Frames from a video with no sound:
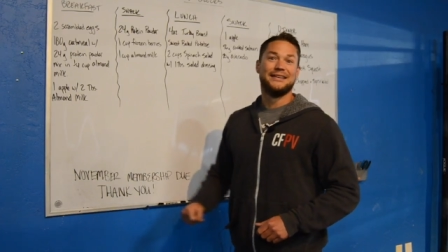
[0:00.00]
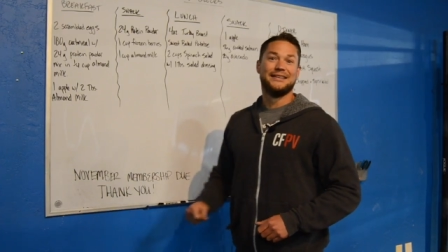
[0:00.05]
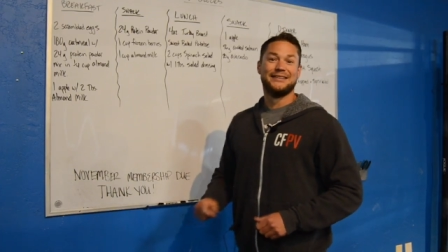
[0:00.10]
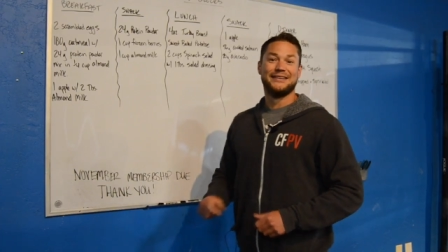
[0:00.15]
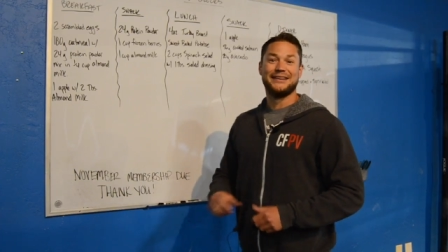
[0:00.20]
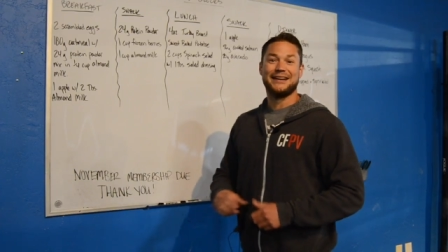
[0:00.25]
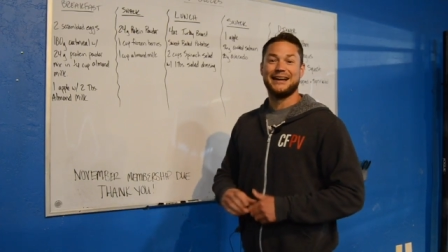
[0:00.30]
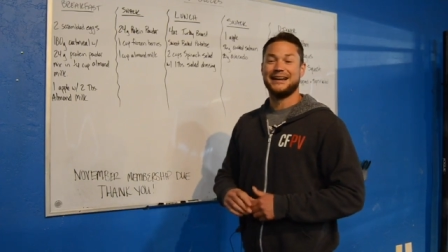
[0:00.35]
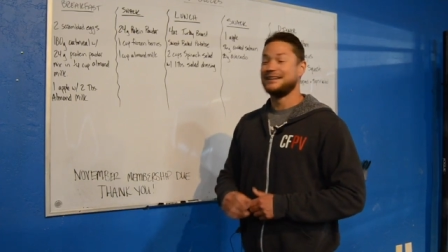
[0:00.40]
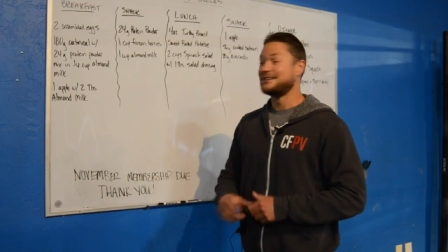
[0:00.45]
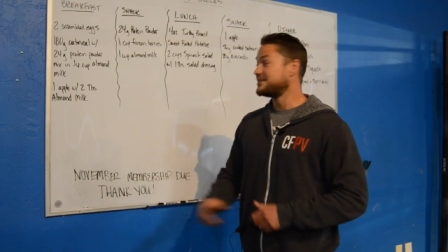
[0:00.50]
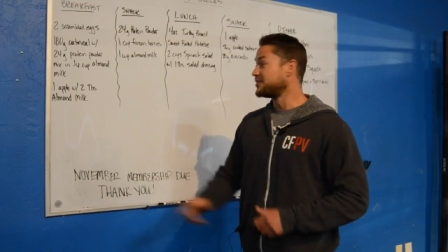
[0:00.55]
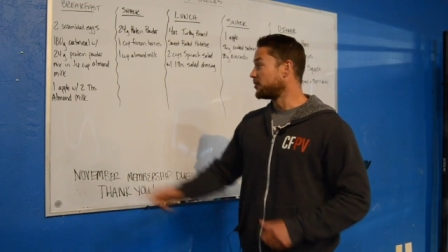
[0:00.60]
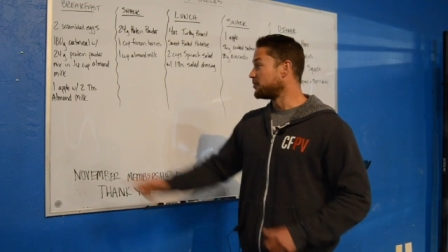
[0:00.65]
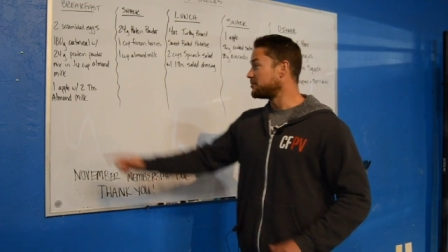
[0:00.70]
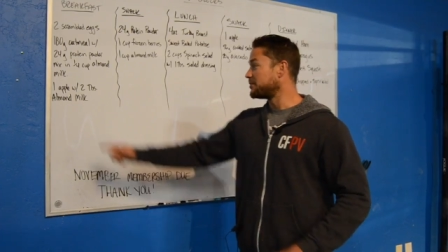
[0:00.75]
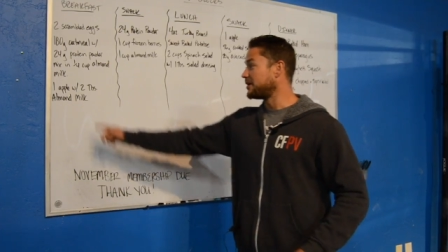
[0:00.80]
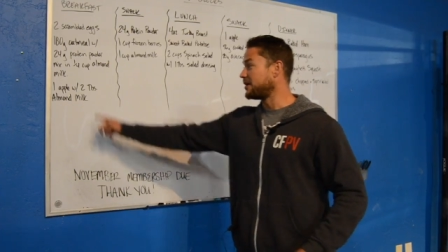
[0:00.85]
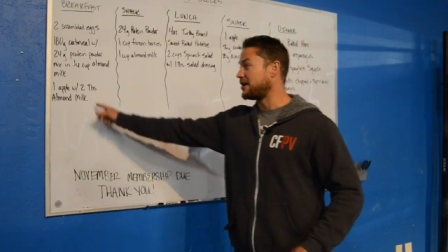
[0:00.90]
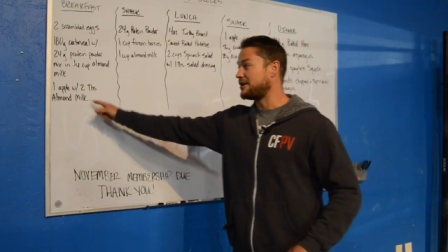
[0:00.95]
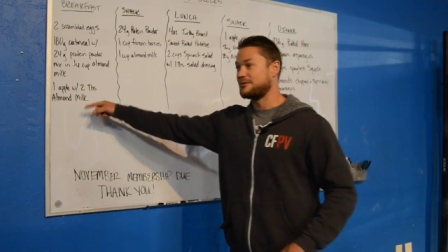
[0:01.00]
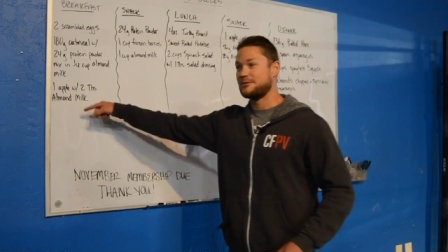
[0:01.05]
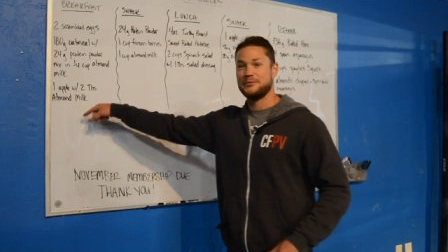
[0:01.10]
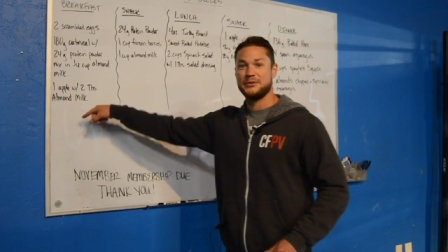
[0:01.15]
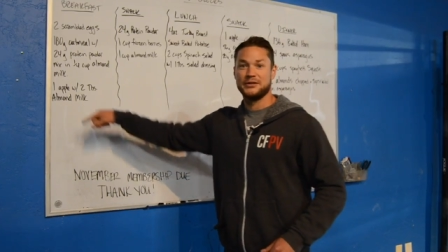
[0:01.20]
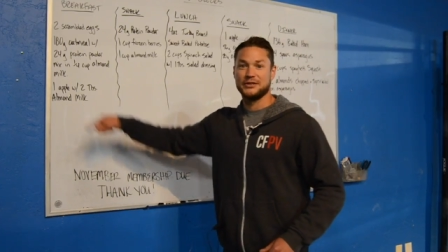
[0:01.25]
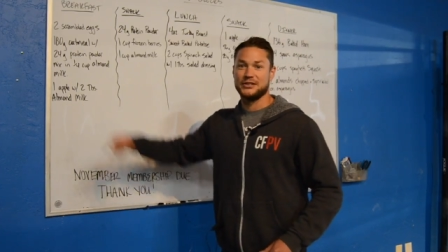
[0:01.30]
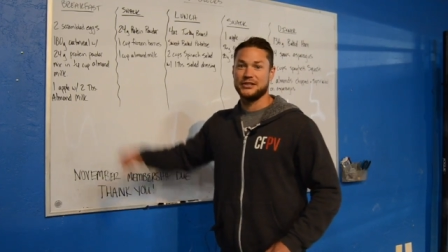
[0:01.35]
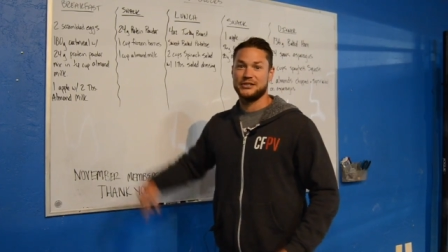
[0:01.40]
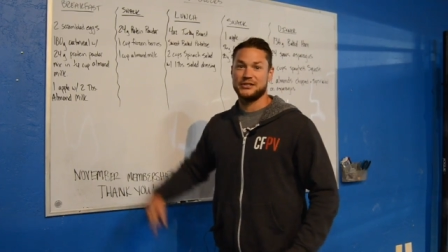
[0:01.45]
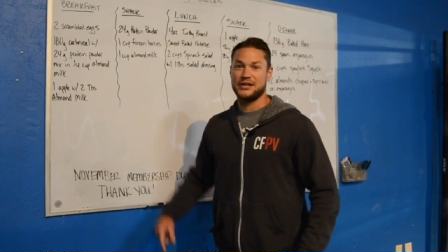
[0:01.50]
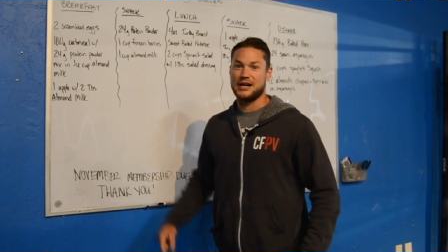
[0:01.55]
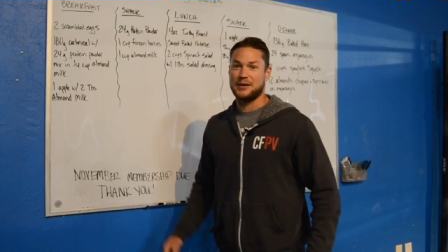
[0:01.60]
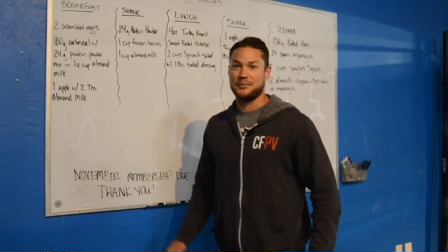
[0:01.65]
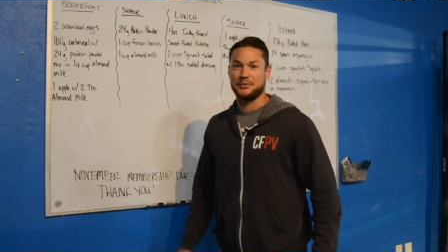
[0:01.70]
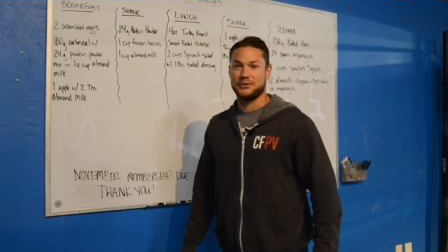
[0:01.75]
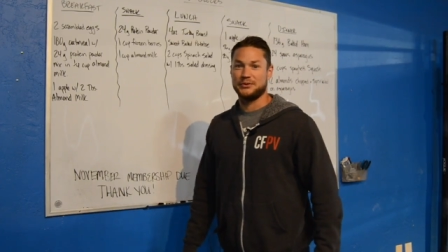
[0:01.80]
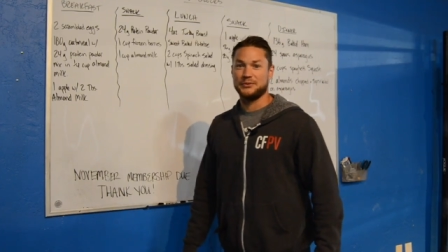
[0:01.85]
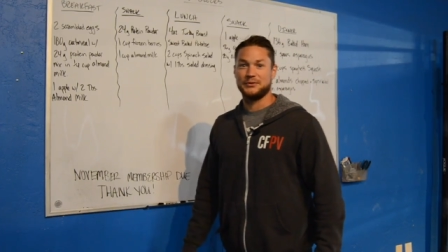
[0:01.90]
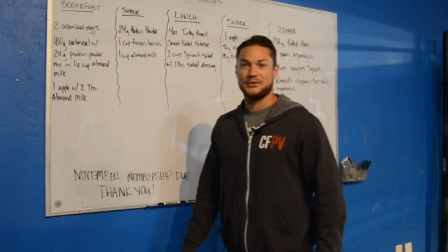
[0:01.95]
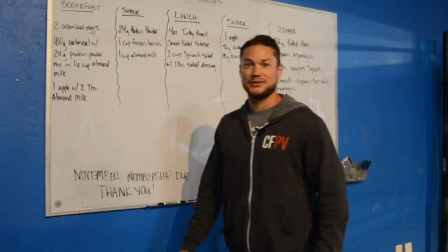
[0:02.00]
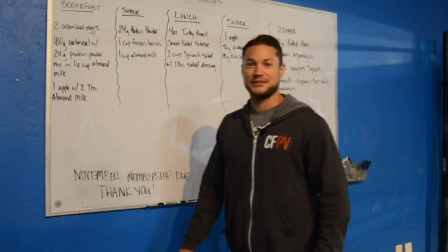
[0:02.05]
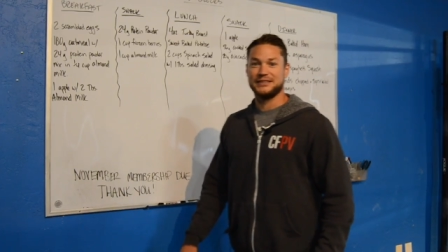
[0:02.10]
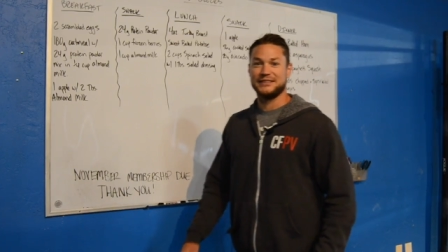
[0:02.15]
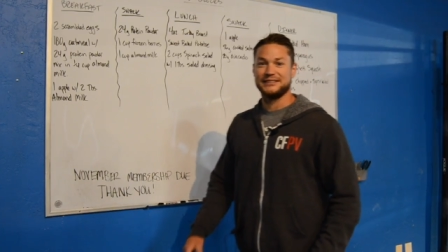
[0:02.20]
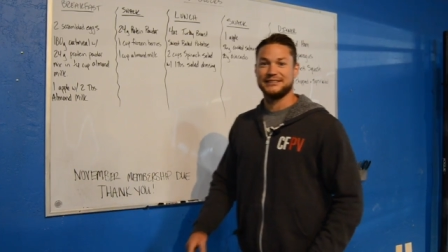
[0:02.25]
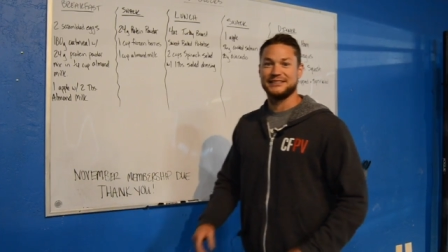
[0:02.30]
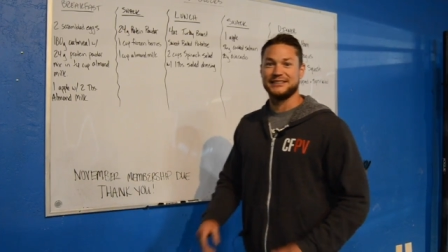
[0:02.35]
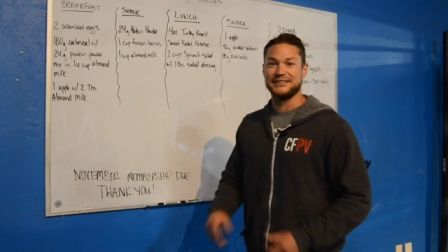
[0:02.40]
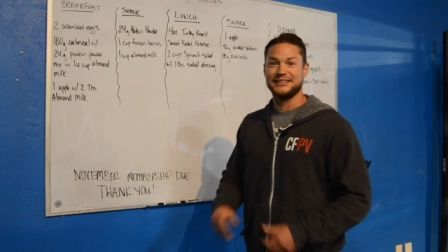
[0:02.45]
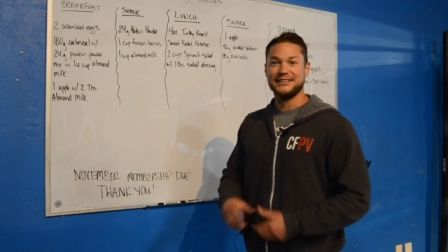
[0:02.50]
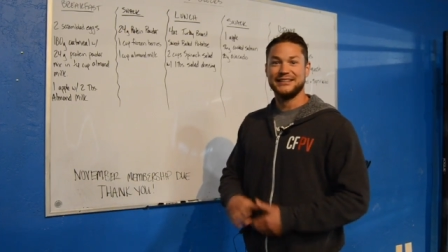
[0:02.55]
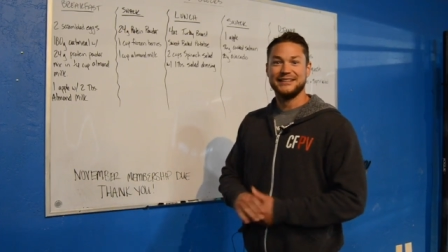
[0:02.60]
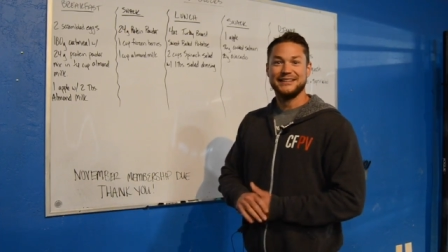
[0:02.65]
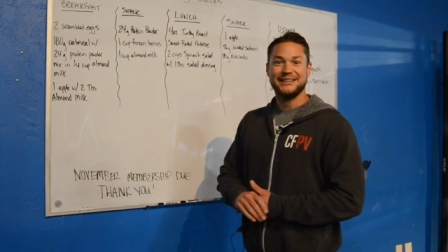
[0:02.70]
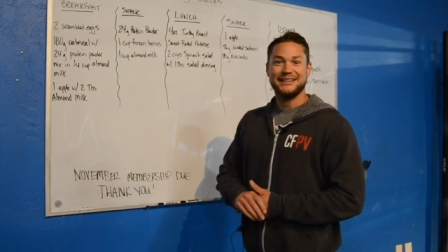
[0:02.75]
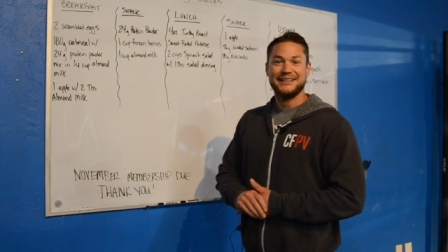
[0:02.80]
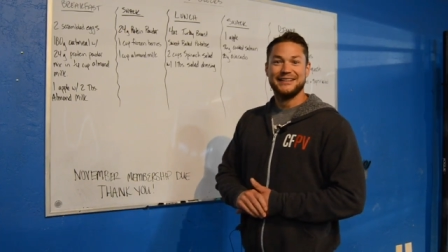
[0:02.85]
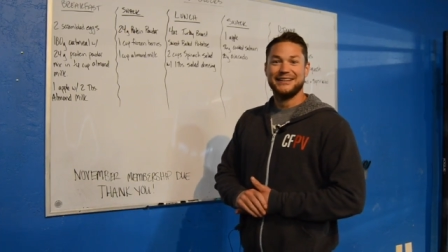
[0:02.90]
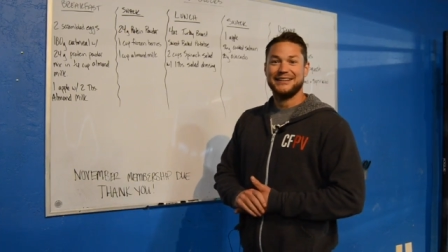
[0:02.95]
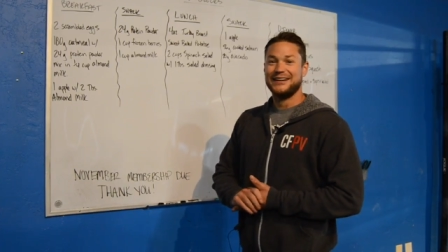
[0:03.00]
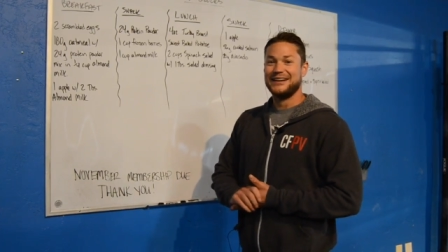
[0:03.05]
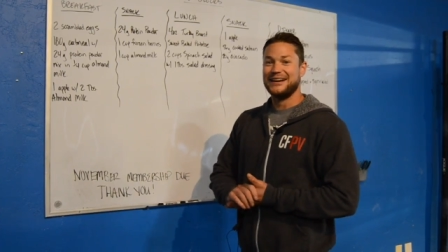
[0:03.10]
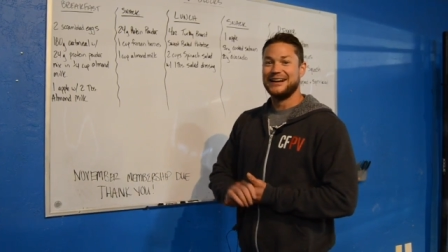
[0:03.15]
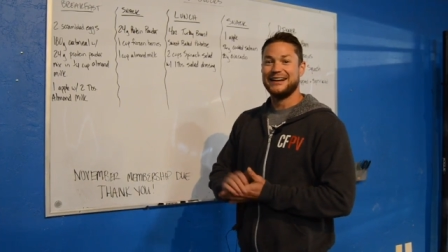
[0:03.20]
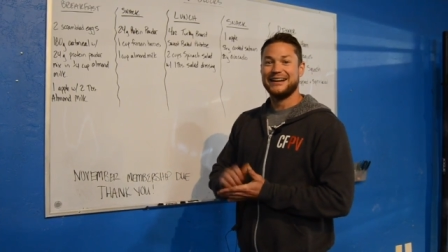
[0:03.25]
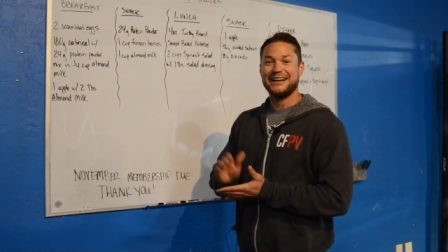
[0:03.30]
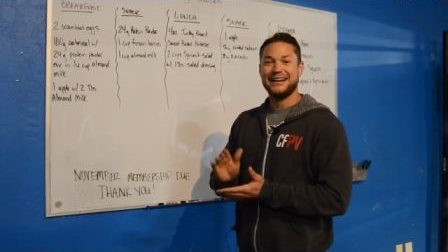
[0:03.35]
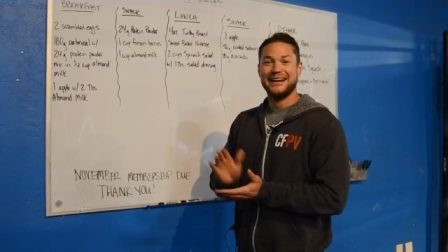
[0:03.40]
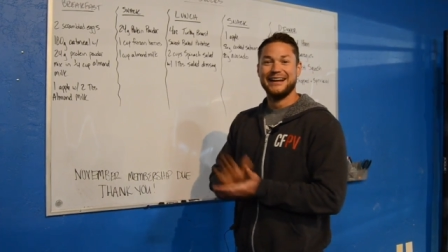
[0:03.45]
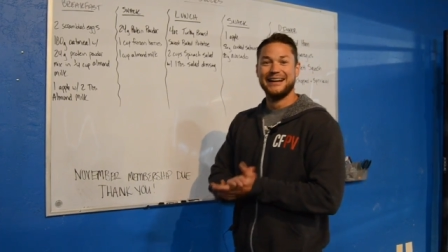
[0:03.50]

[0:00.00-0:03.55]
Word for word: Okay, don't put almond milk on your apple, it won't taste good. All right.